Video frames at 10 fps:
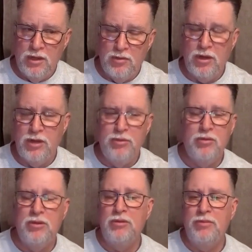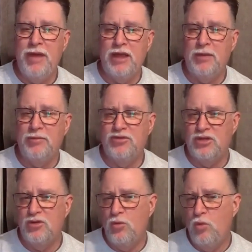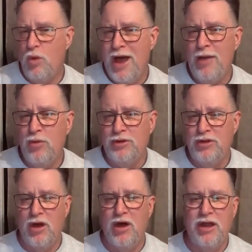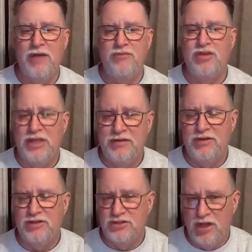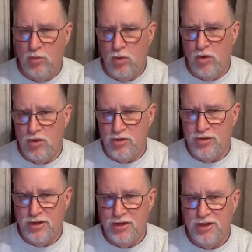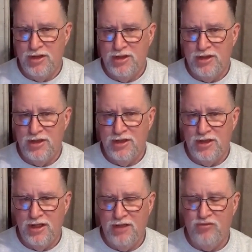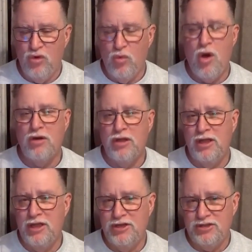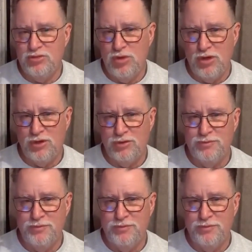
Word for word: well, let me let me back up and say this: Why would God have to give us a word if we're walking in His will?